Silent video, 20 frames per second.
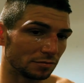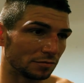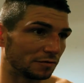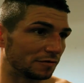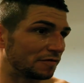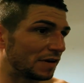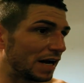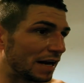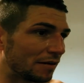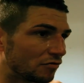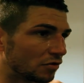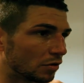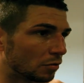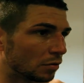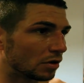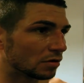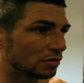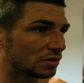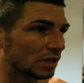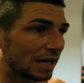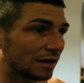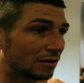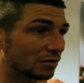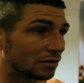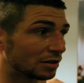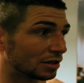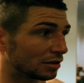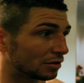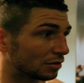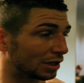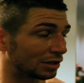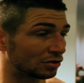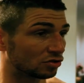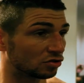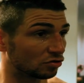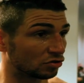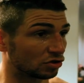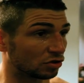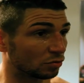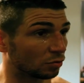fighting for a world title and
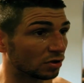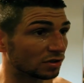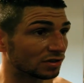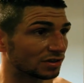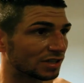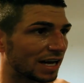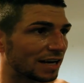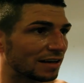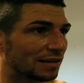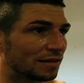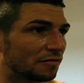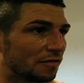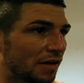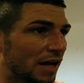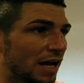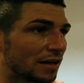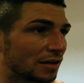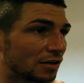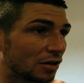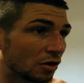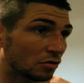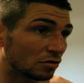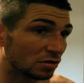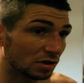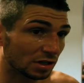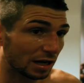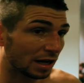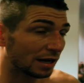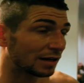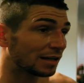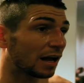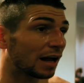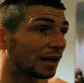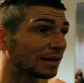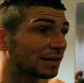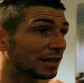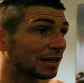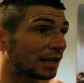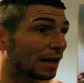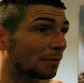such a one-sided affair, you know, because I
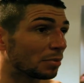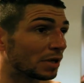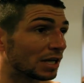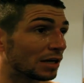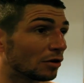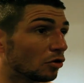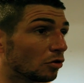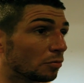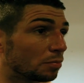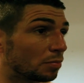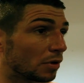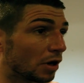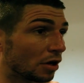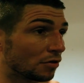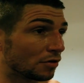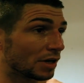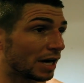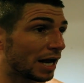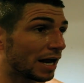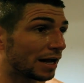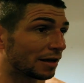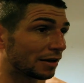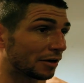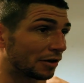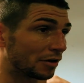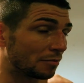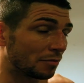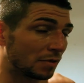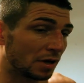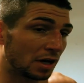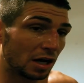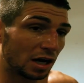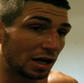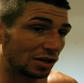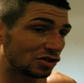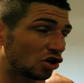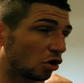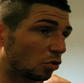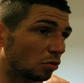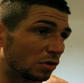did get beat up on the night. I
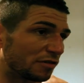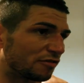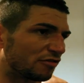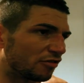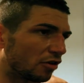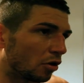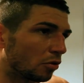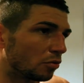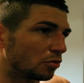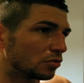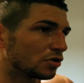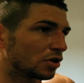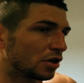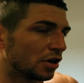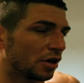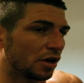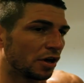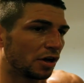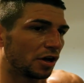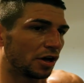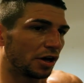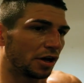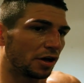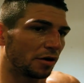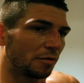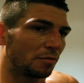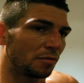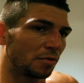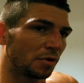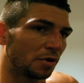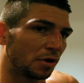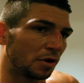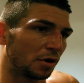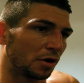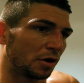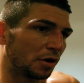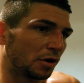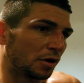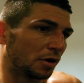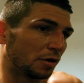totally froze. But
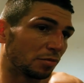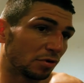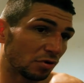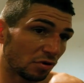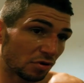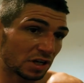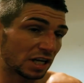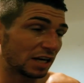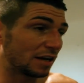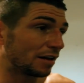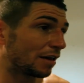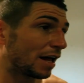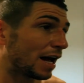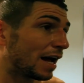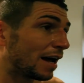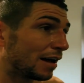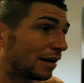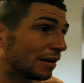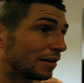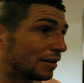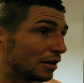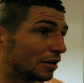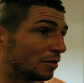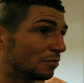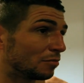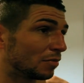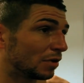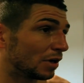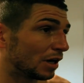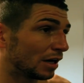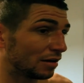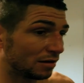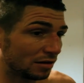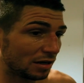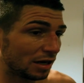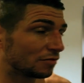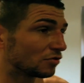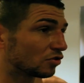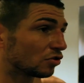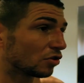looking at that,
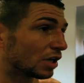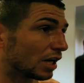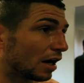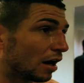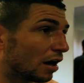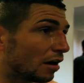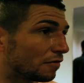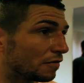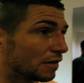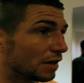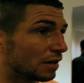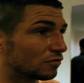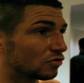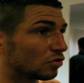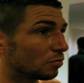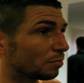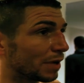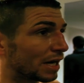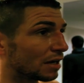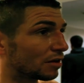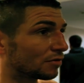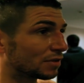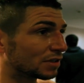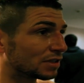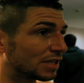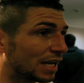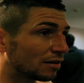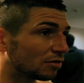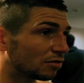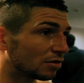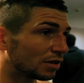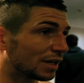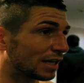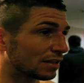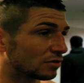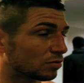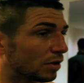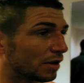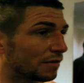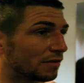I've shook it off and I've jumped back on the saddle, and
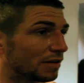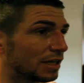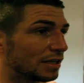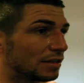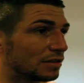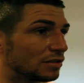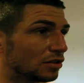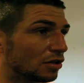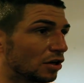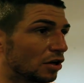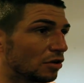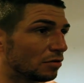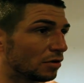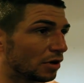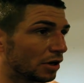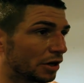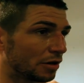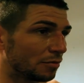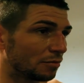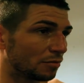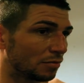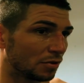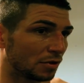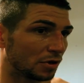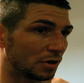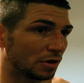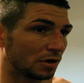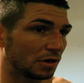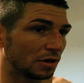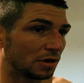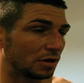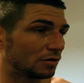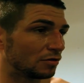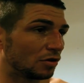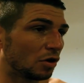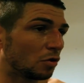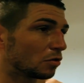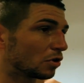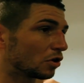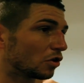that's what I needed to do.
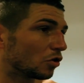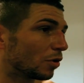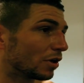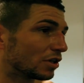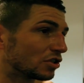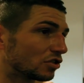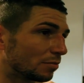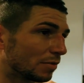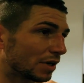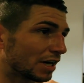No one can question my